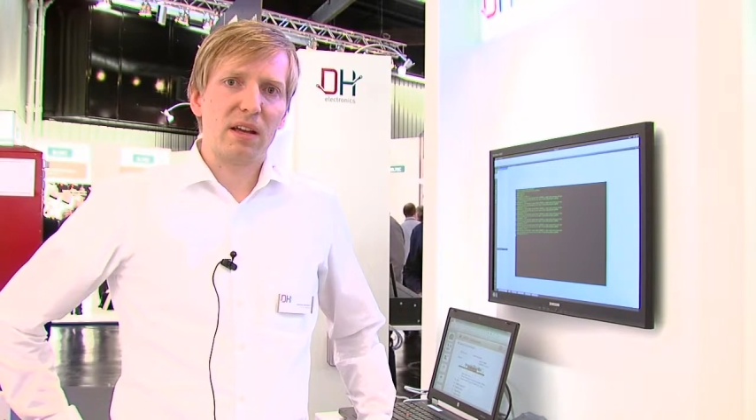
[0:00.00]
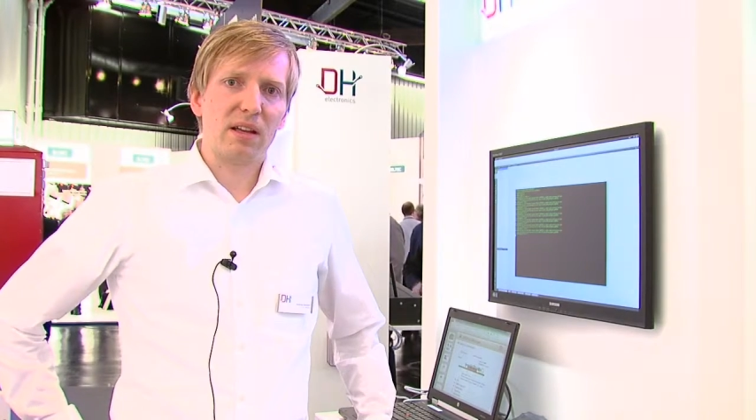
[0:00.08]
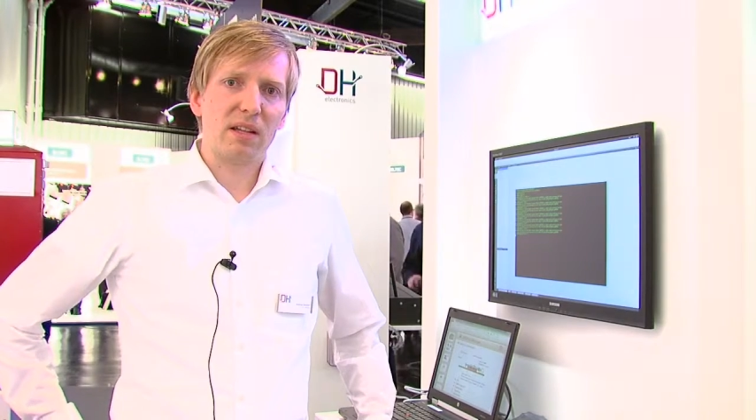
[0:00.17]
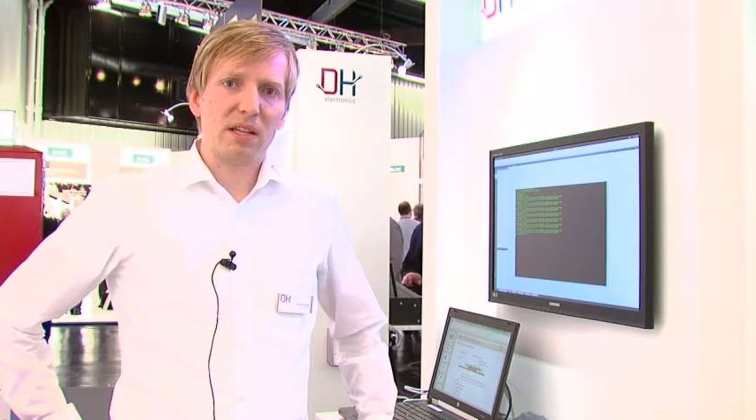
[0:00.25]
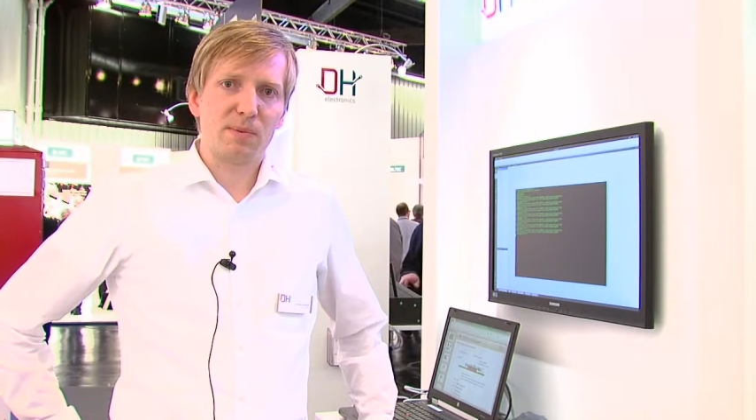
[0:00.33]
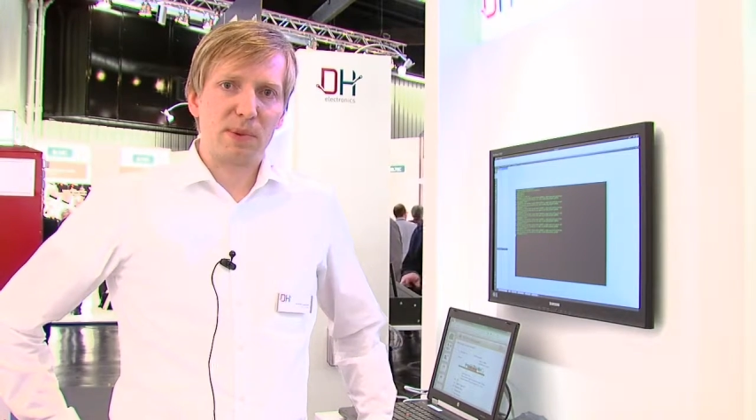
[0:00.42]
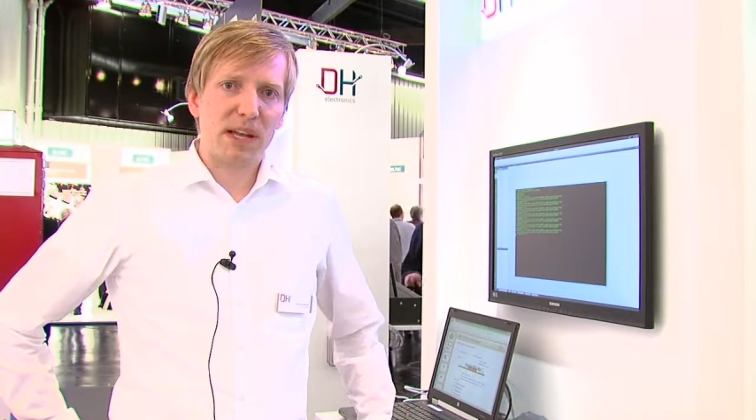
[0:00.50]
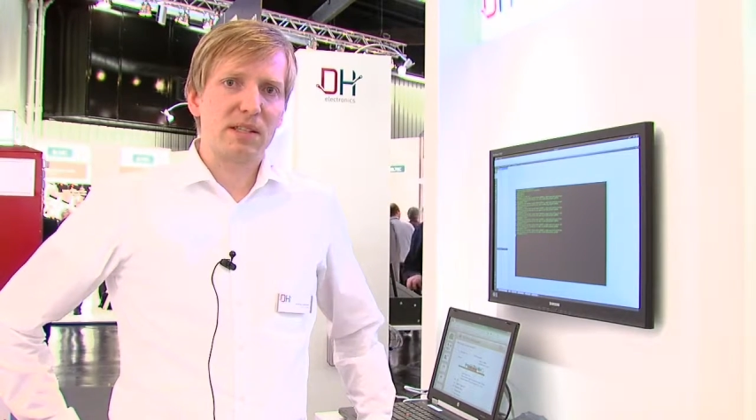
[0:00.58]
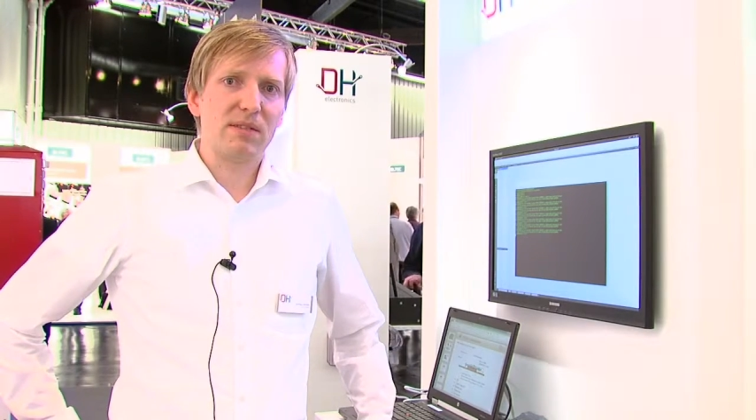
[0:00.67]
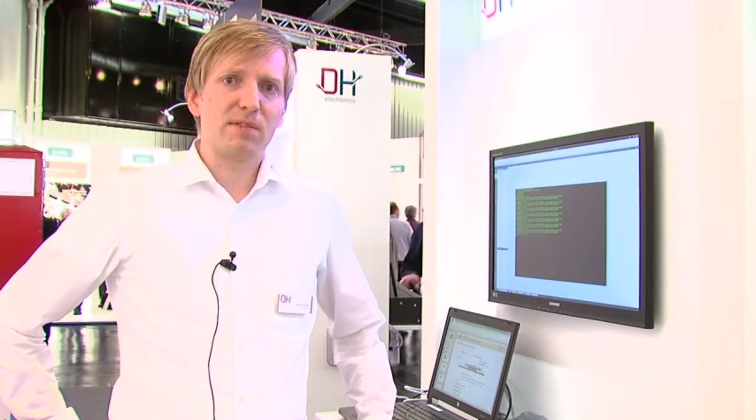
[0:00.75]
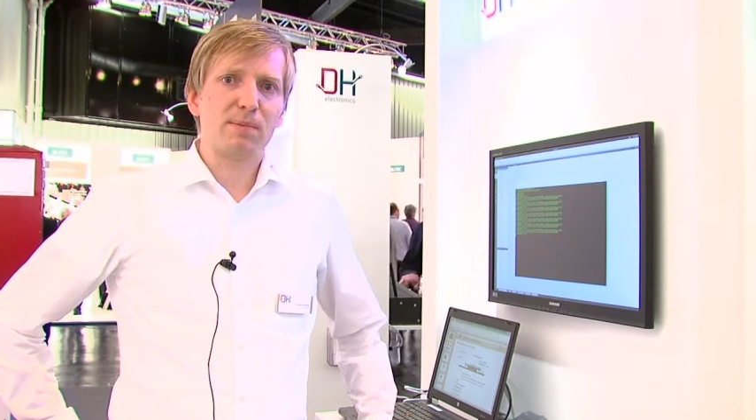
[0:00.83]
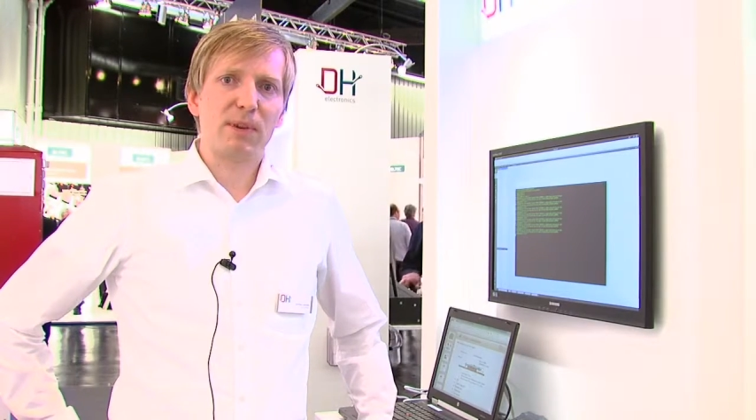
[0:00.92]
an
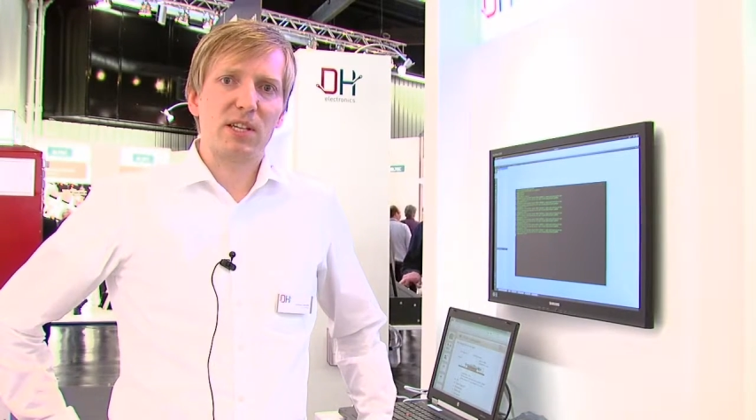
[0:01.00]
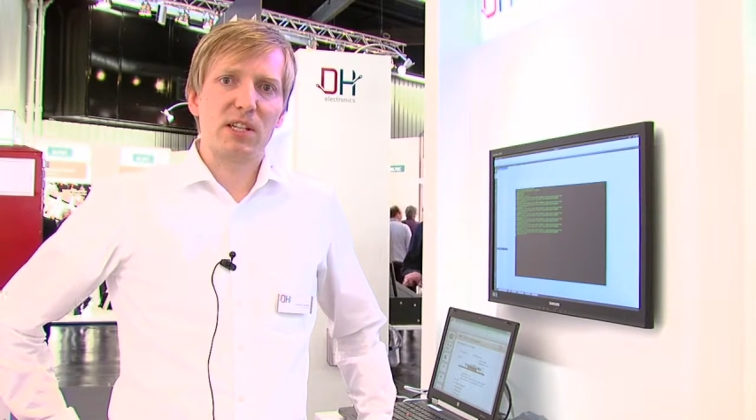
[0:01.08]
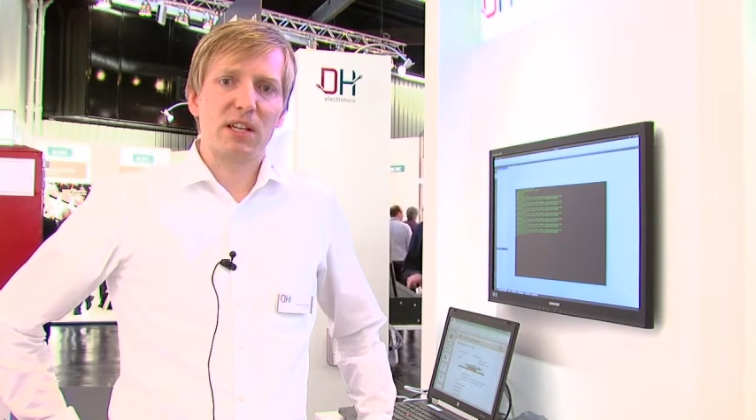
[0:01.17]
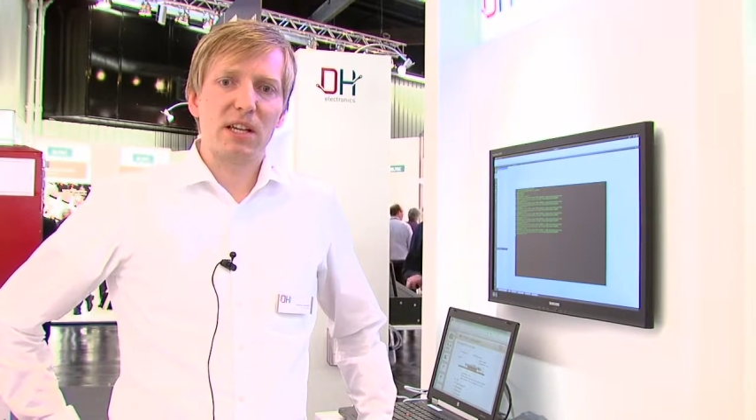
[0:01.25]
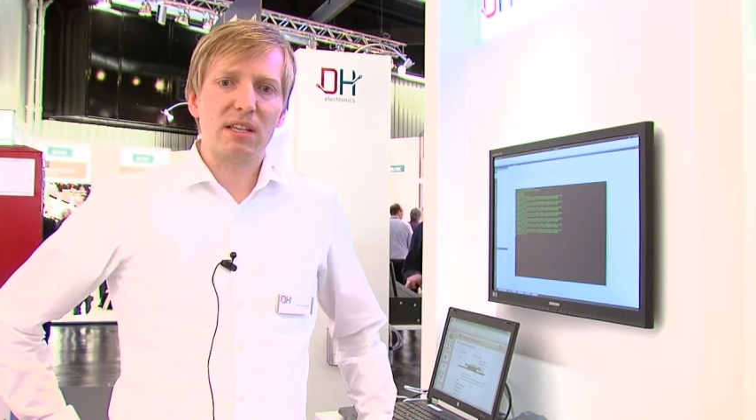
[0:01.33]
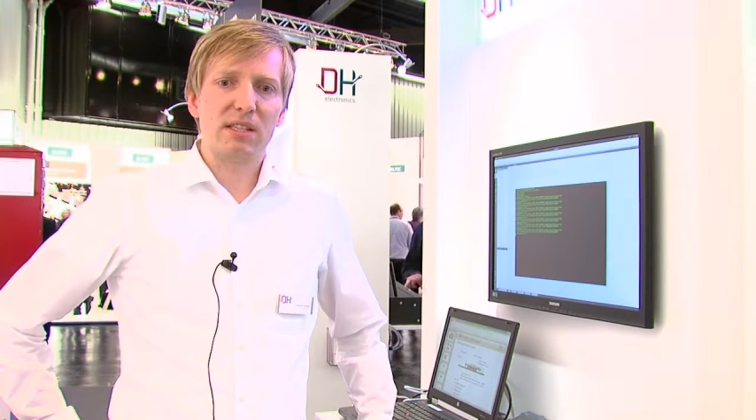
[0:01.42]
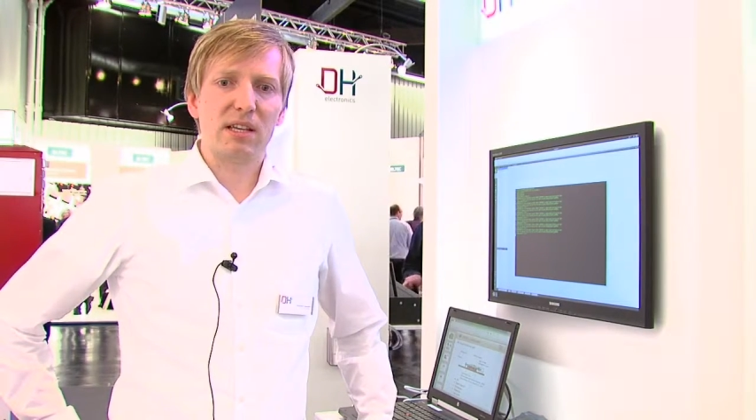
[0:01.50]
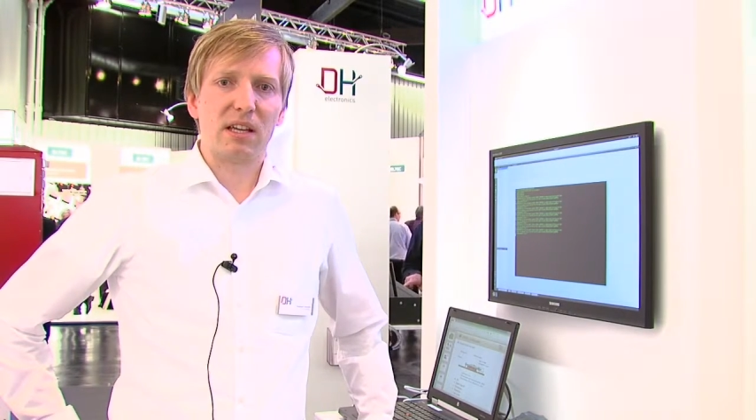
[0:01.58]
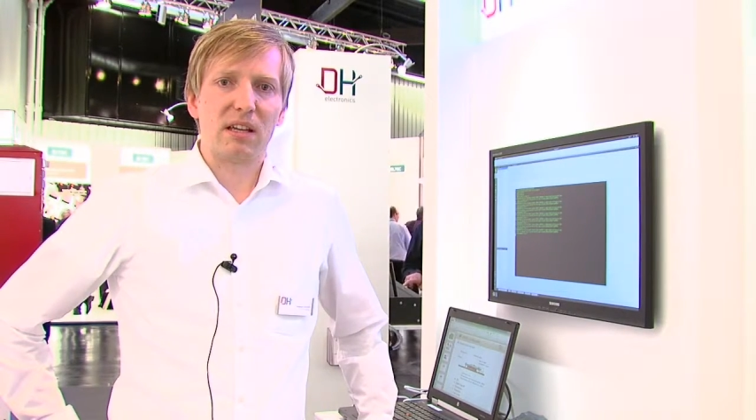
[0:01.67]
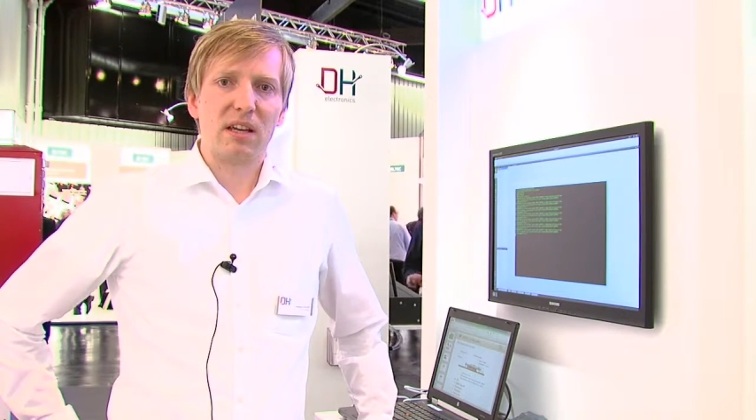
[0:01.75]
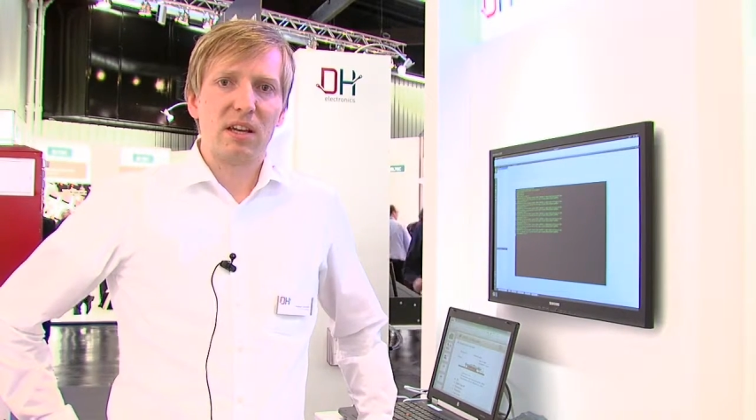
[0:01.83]
expensive special heatsink.